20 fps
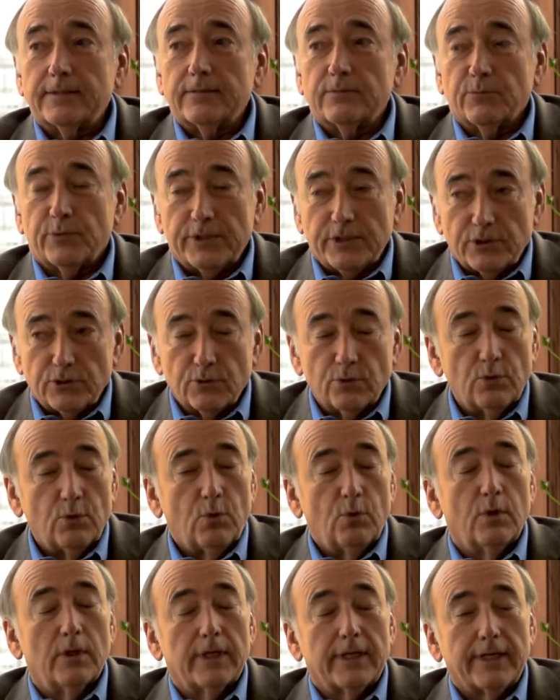we
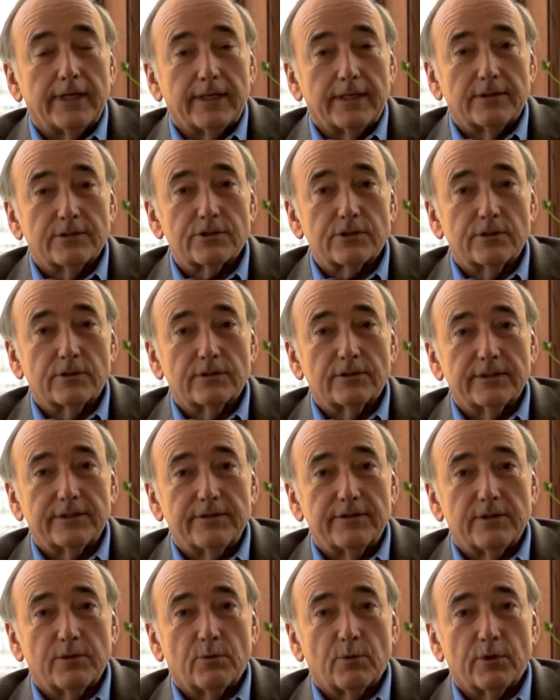do, and certainly
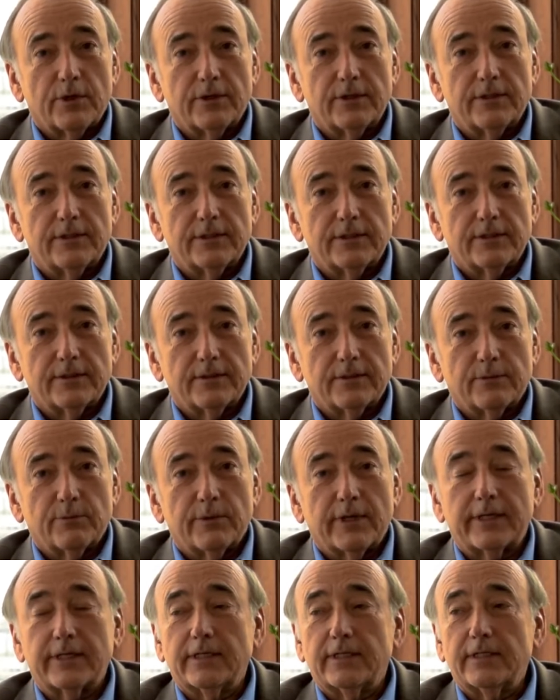the award
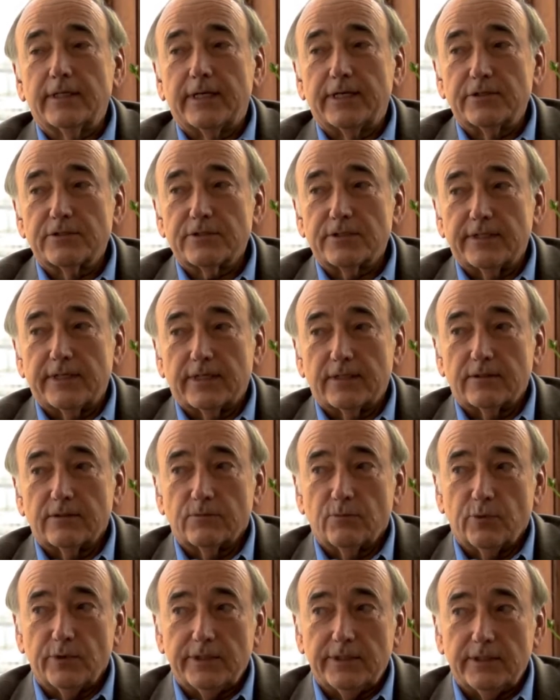recognized that.
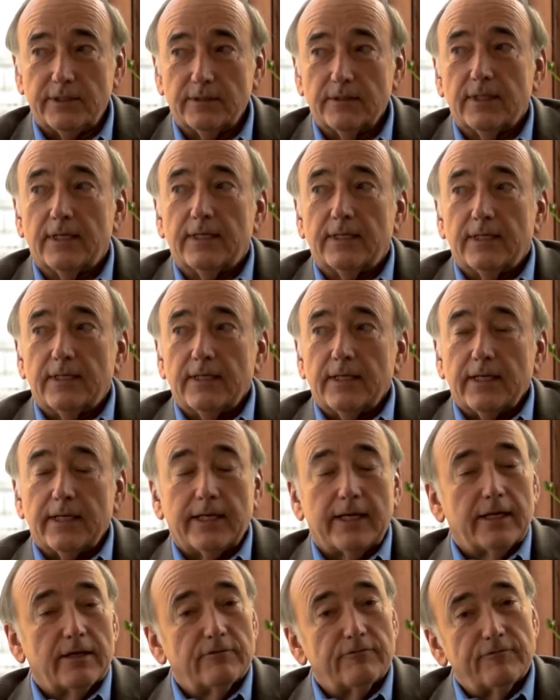We
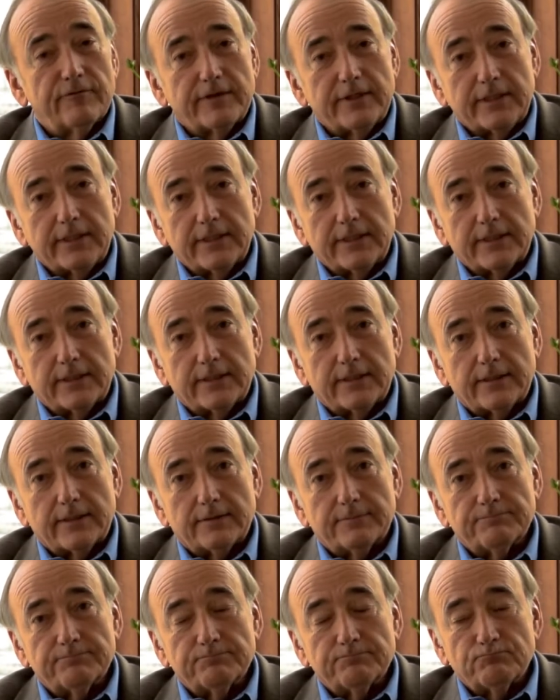have a
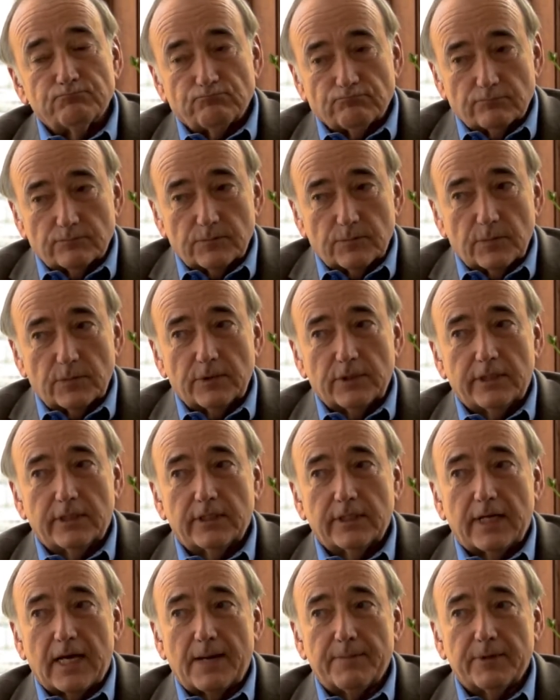
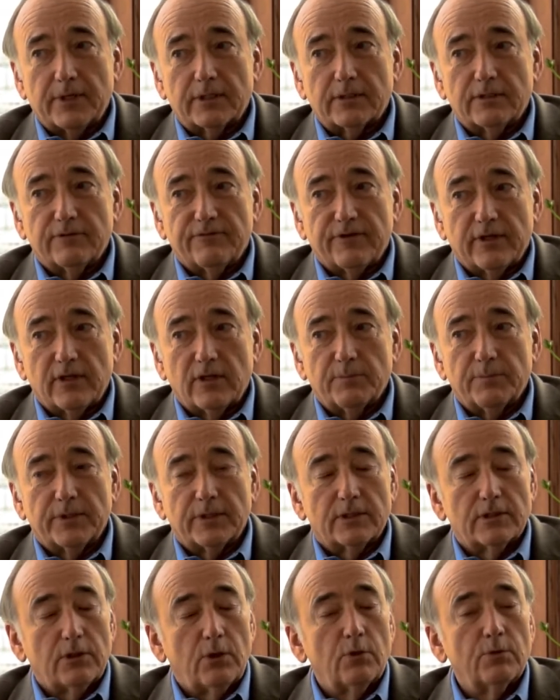economic
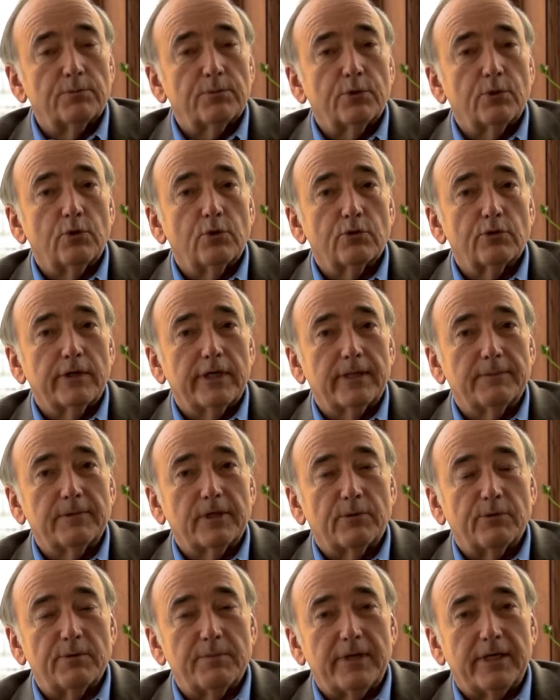development loan program
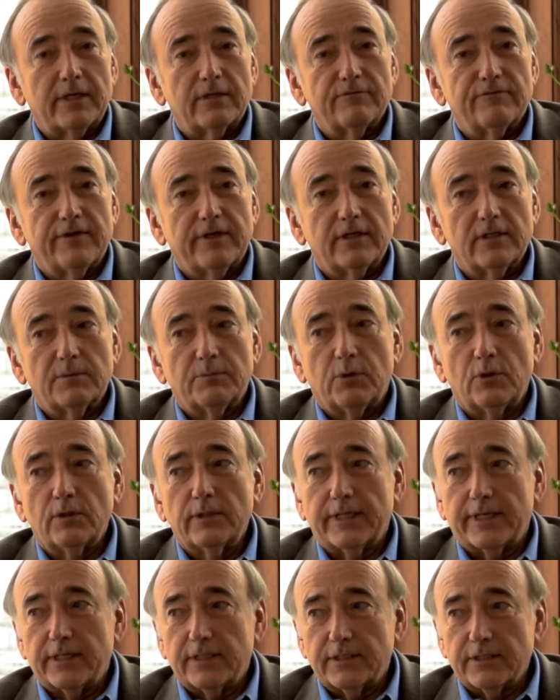that we make available
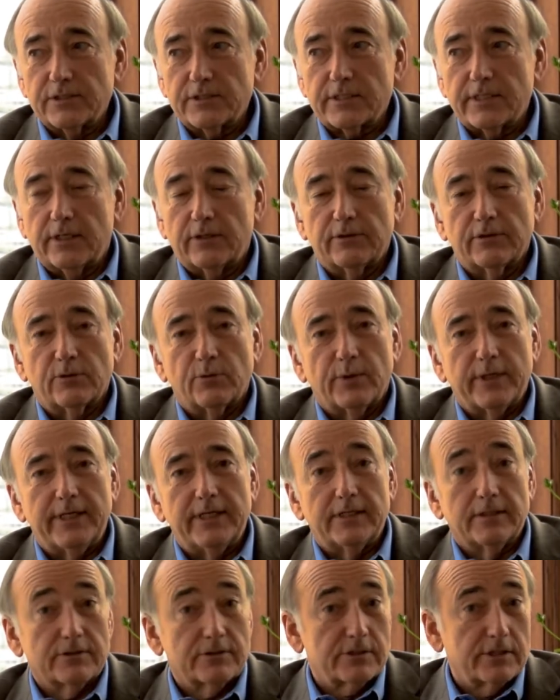at a discounted rate
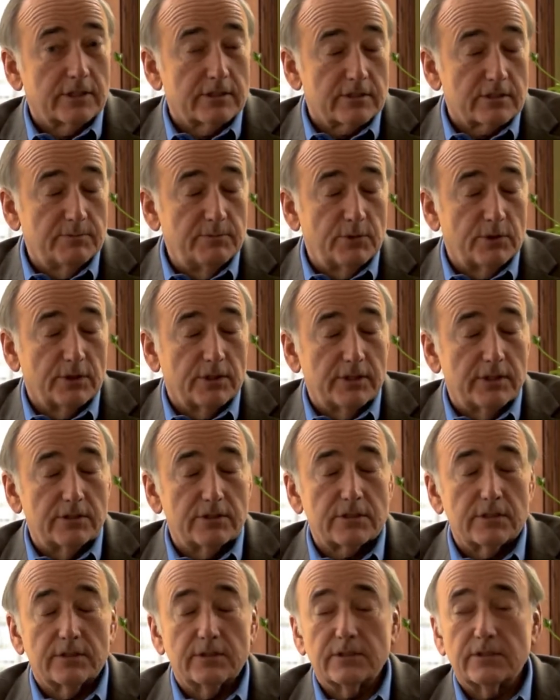in 6
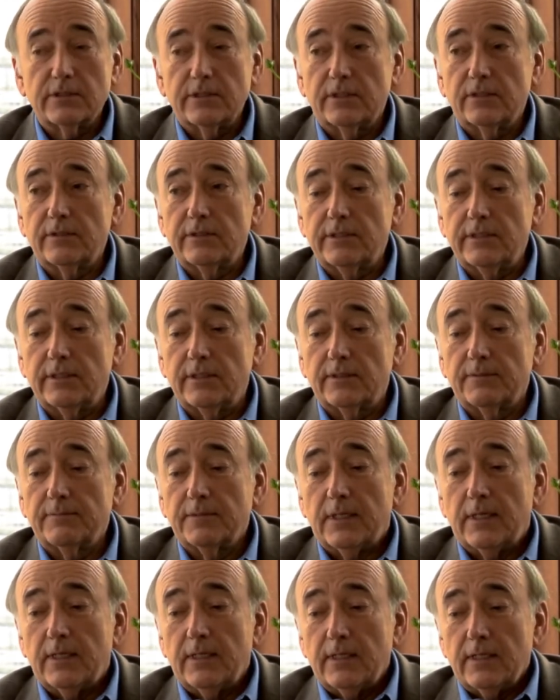communities in the
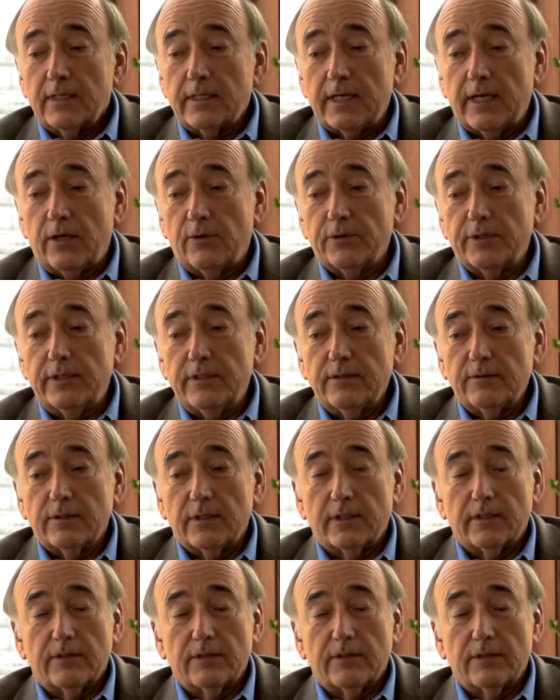county.